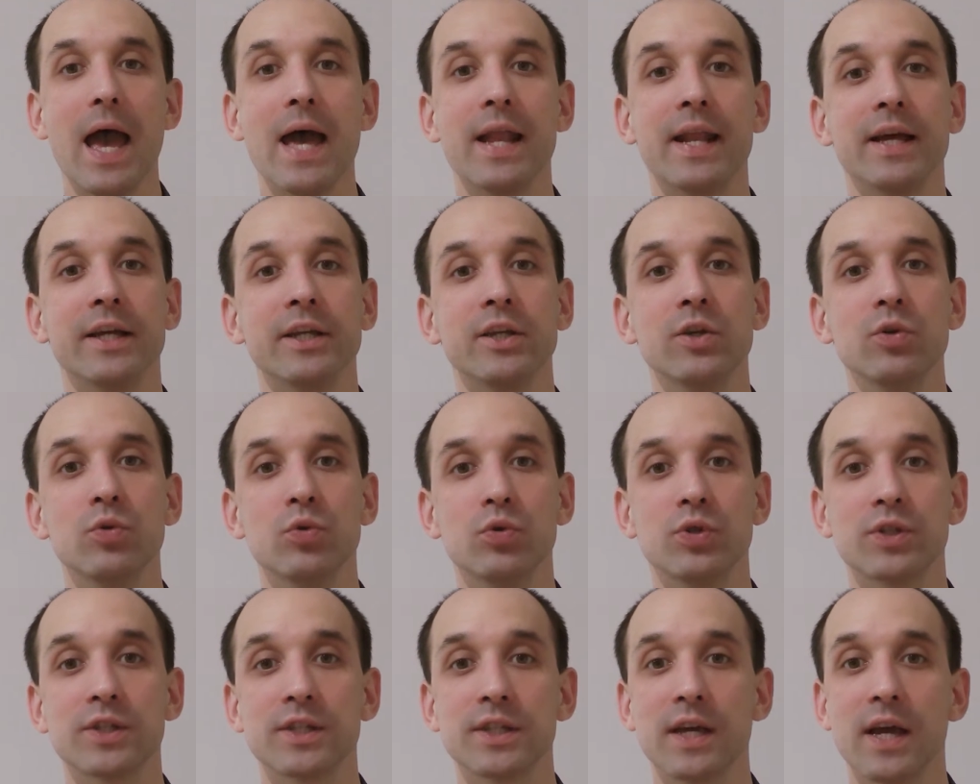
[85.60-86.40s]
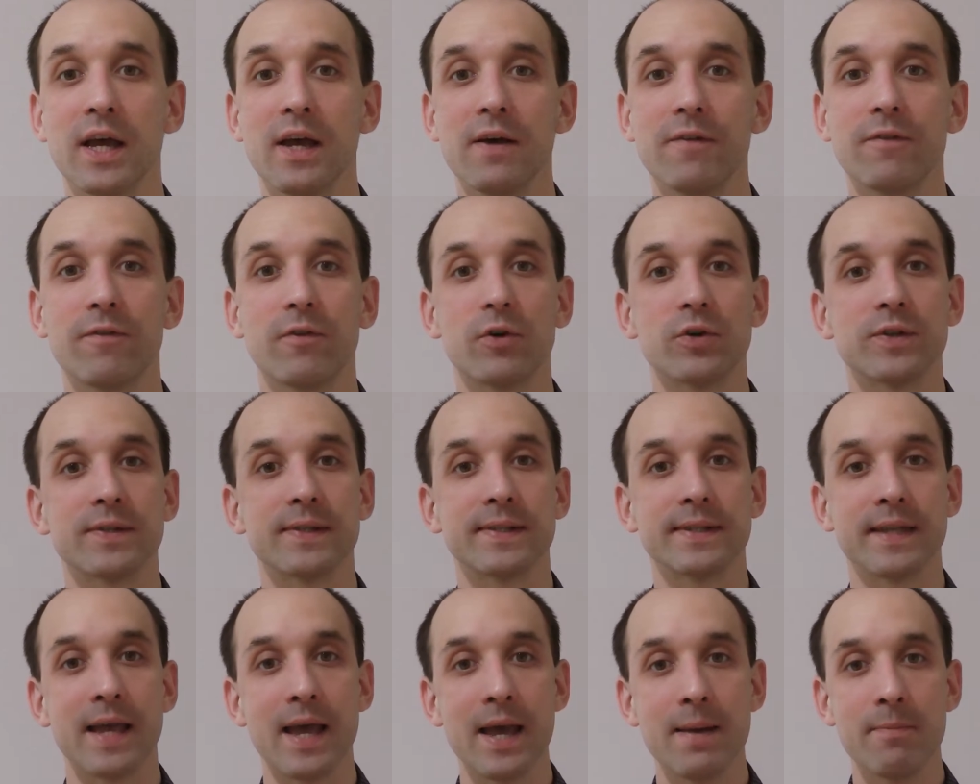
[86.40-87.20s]
and are used for
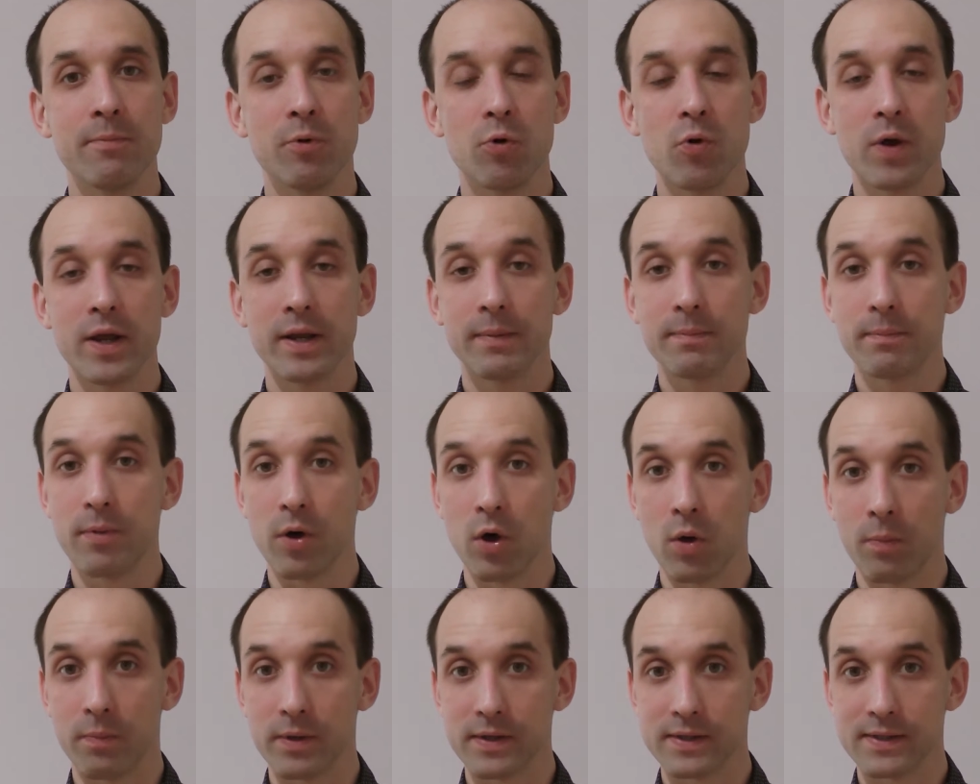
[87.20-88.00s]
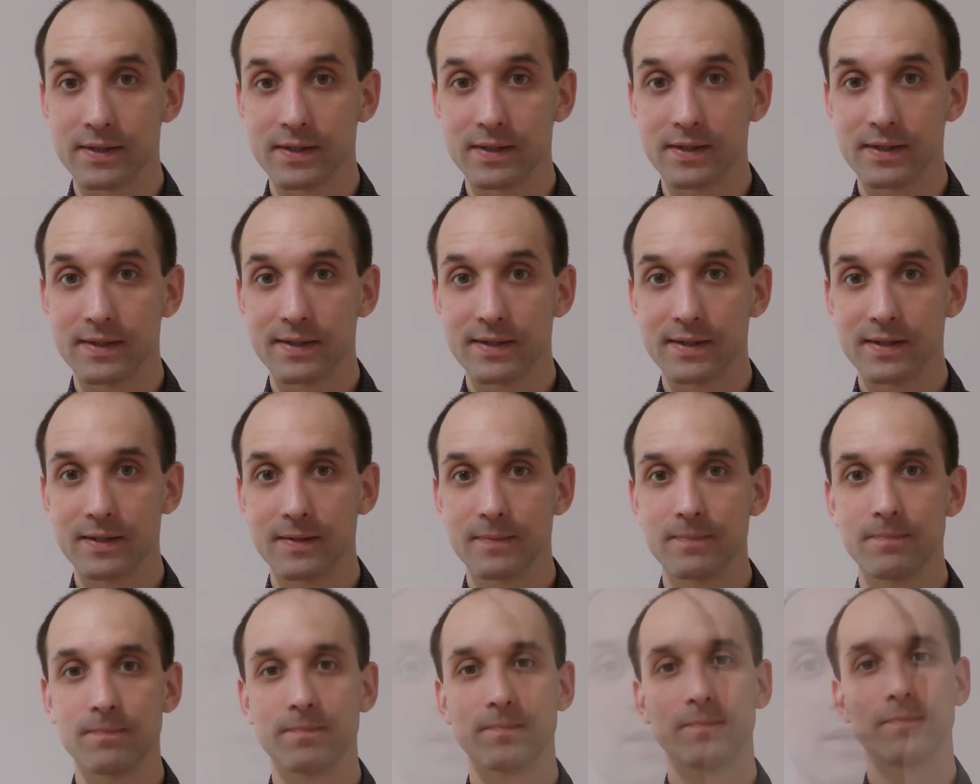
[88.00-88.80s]
separate purposes.
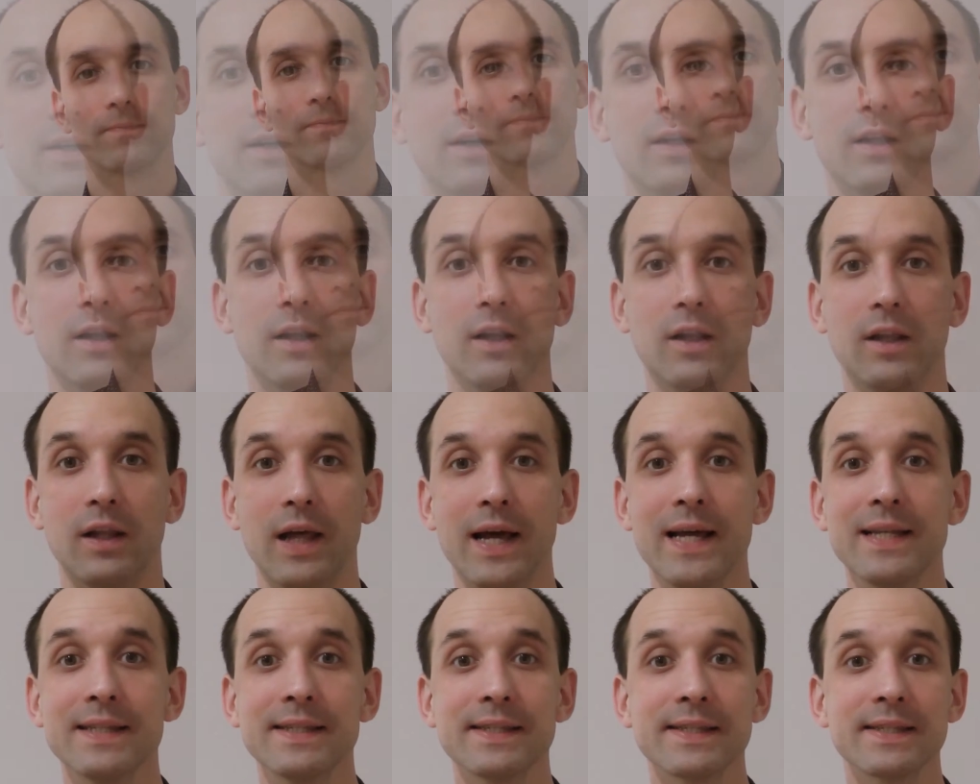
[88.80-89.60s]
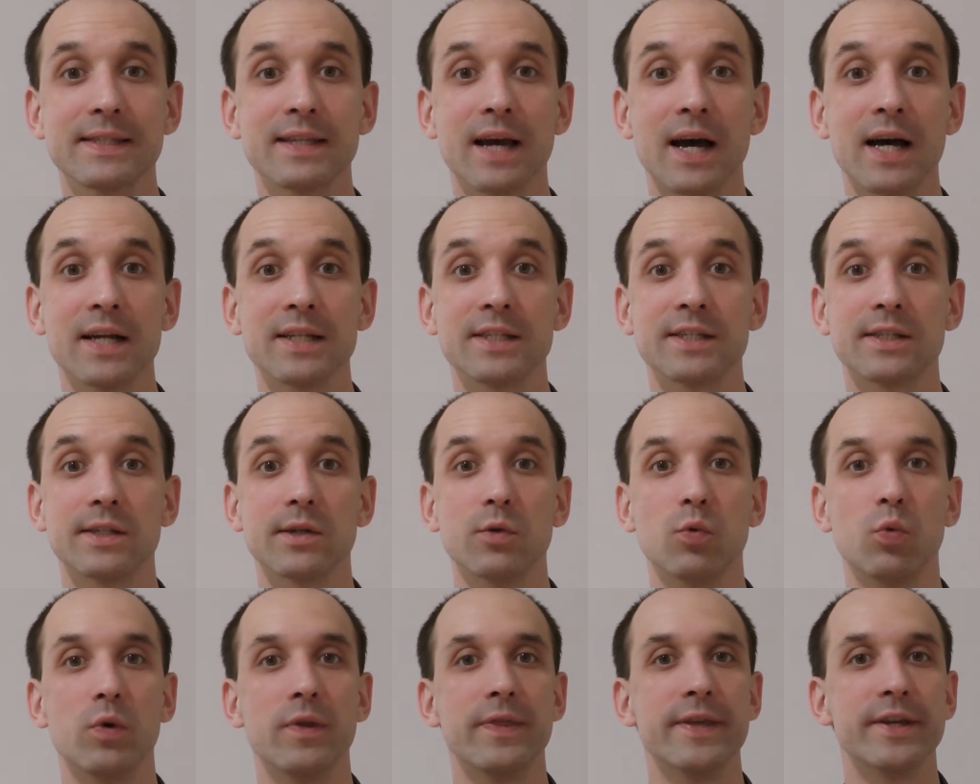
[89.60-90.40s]
Let's start
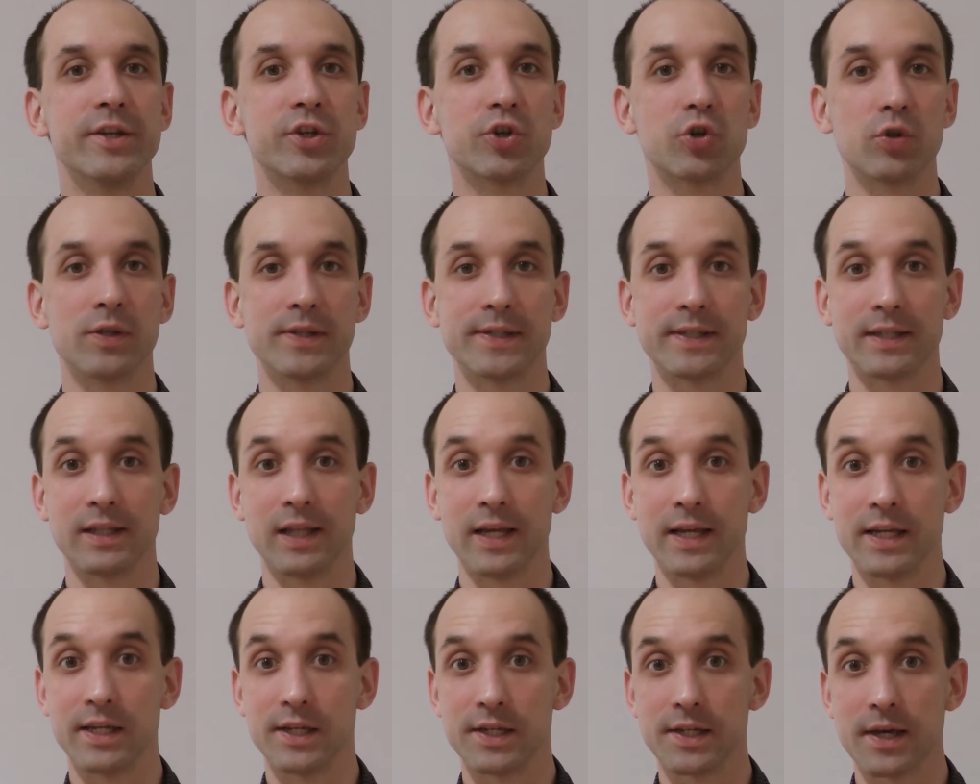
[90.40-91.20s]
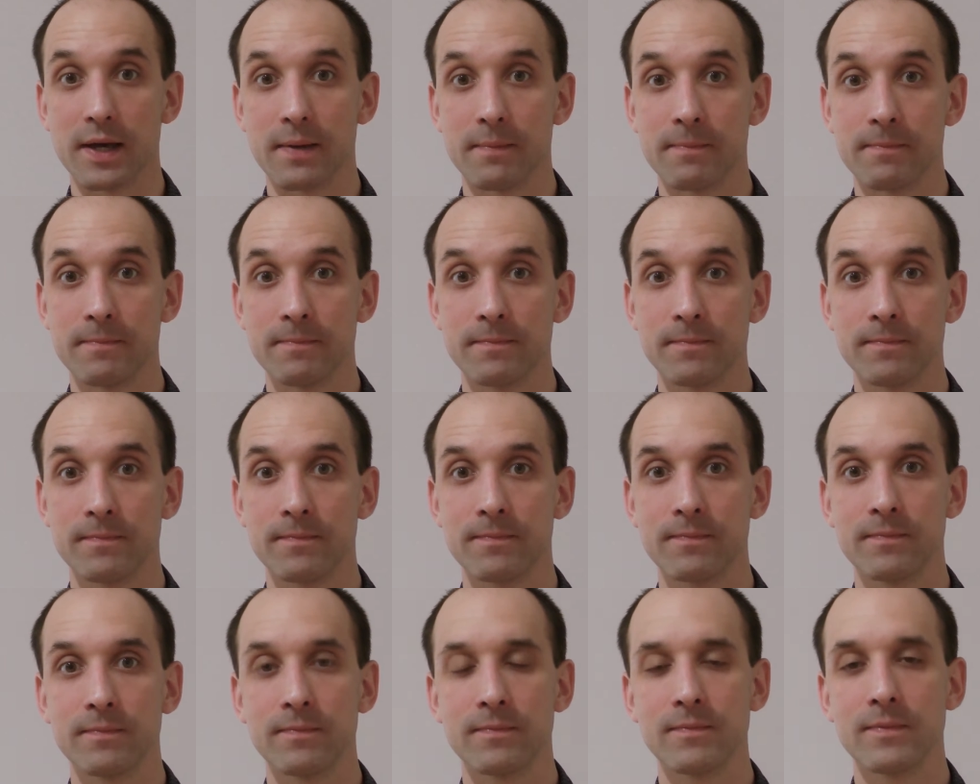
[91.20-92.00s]
with a translator.
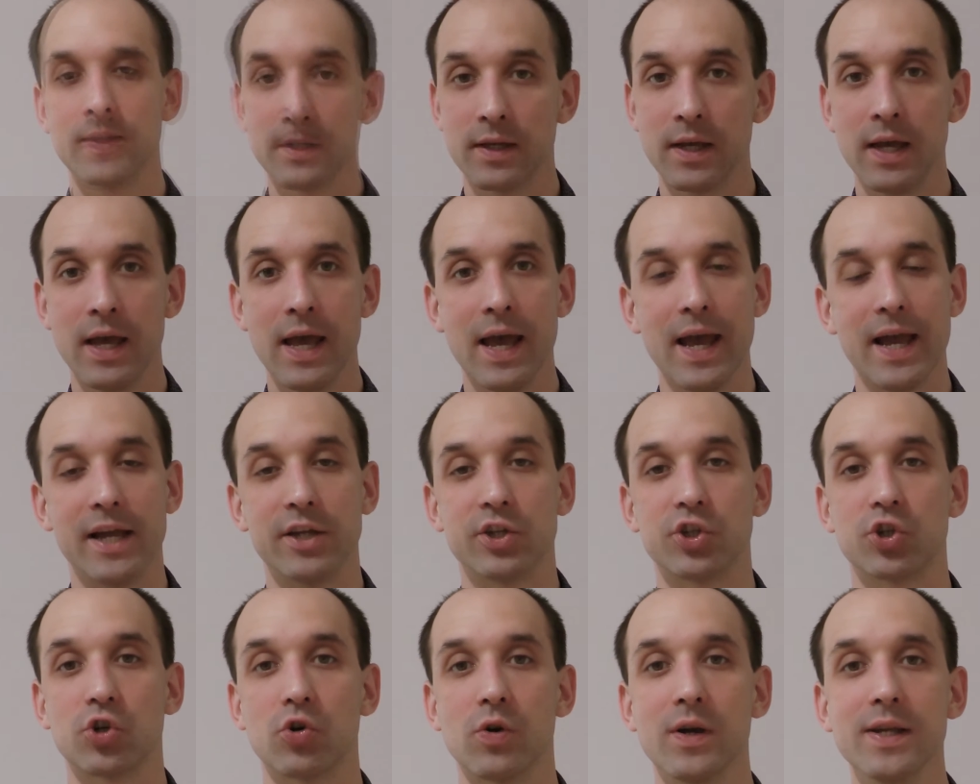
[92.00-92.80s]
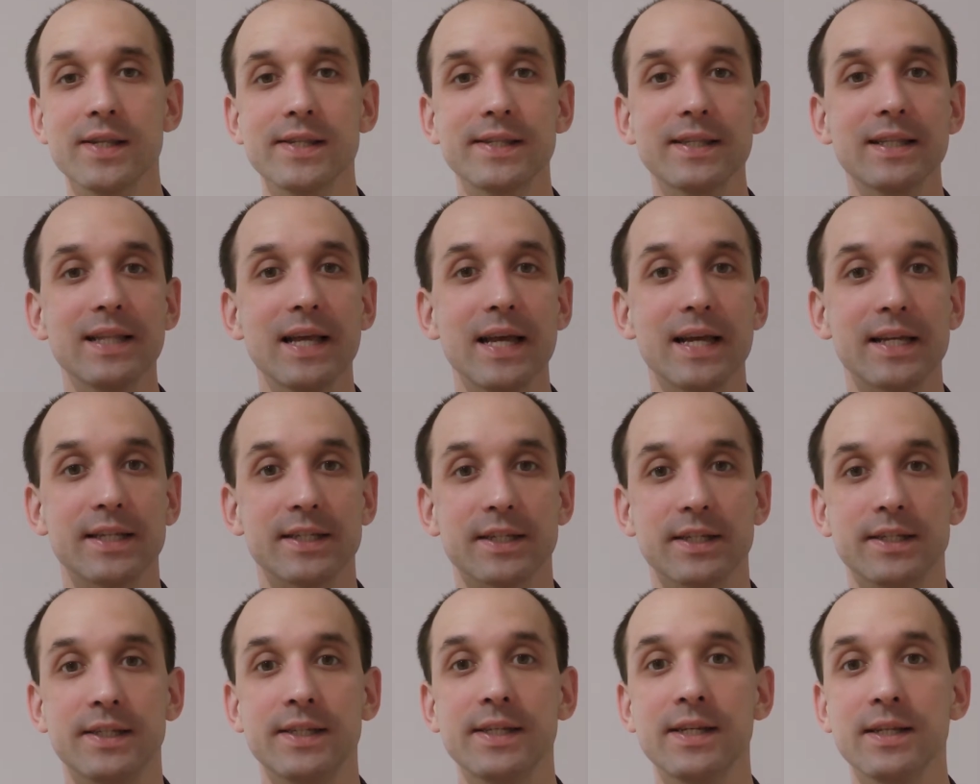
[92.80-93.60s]
A
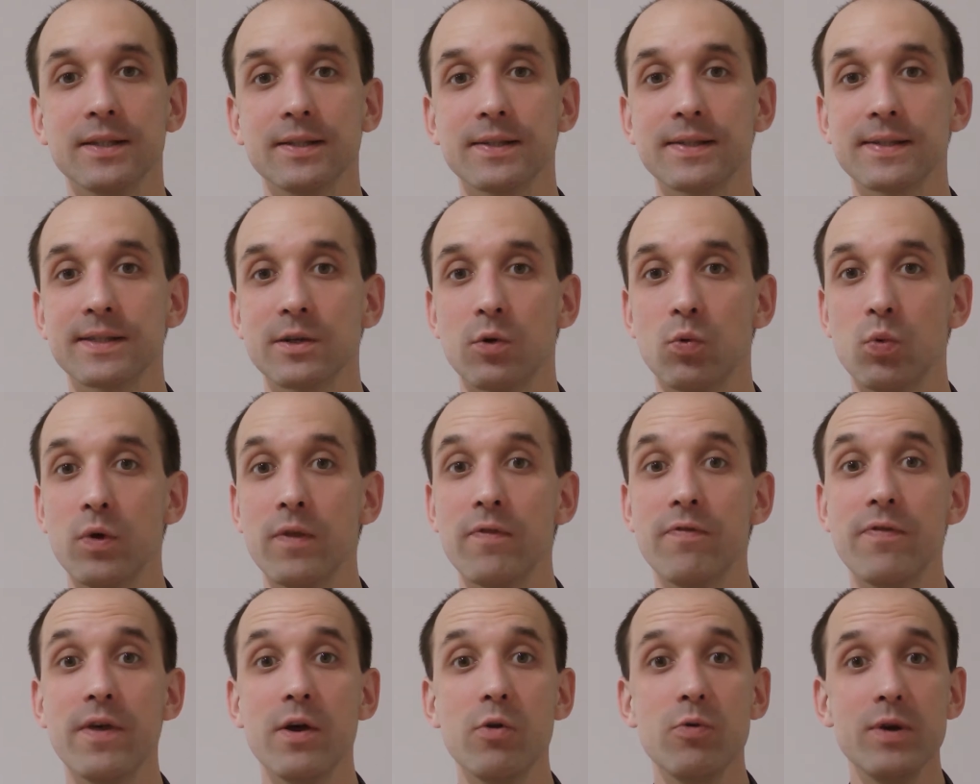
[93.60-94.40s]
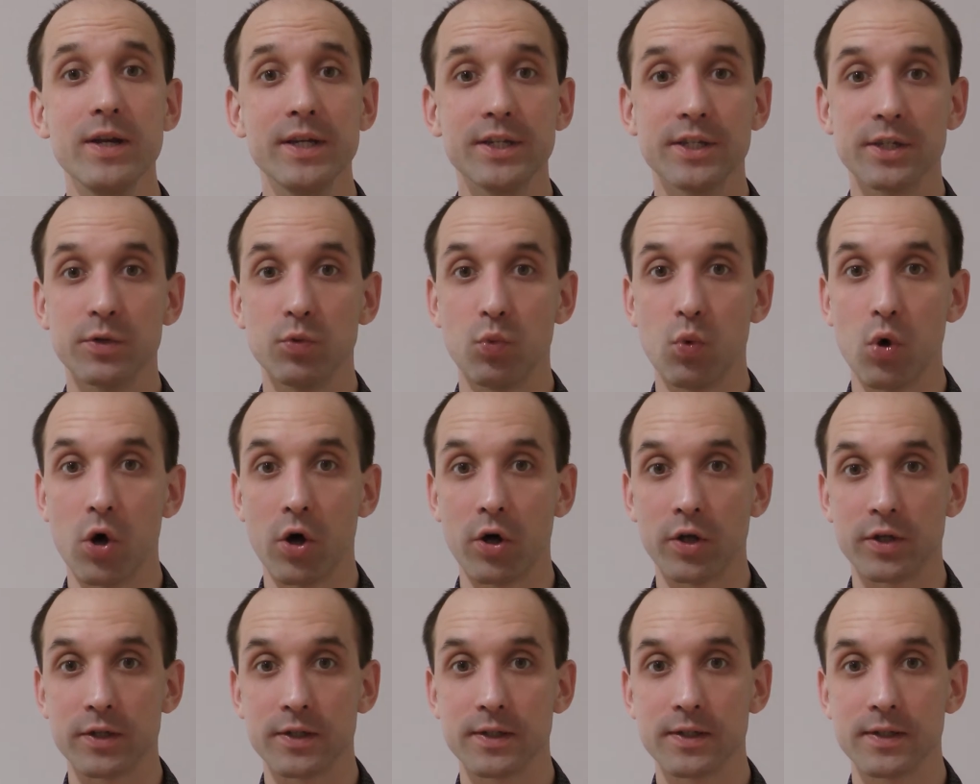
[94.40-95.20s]
translator deals with the written
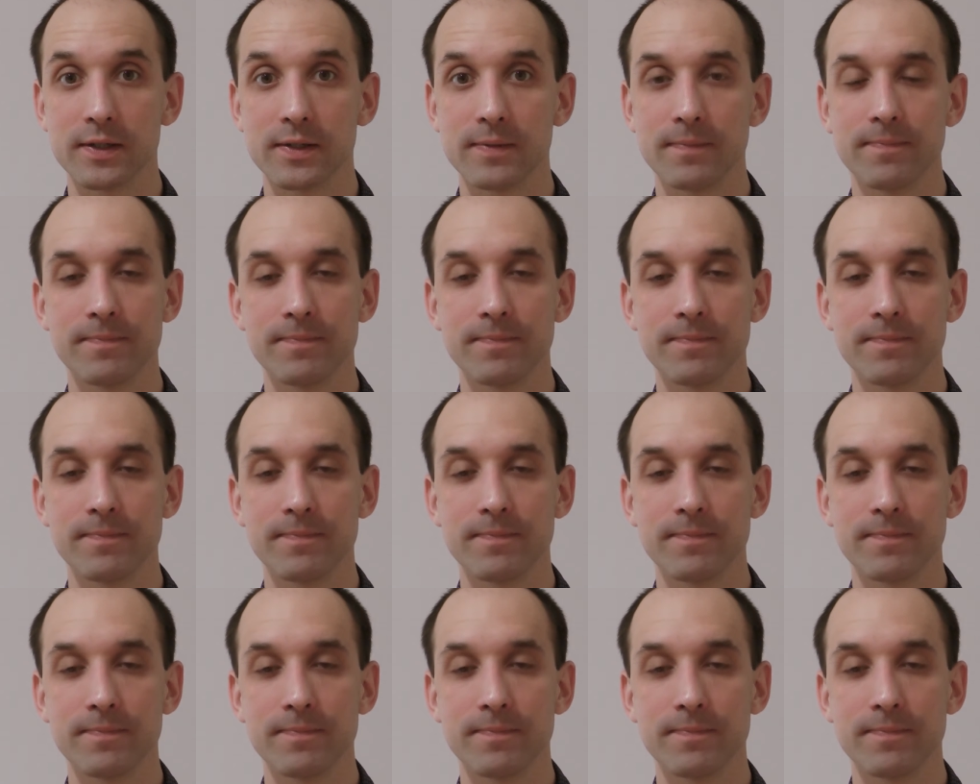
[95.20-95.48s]
word.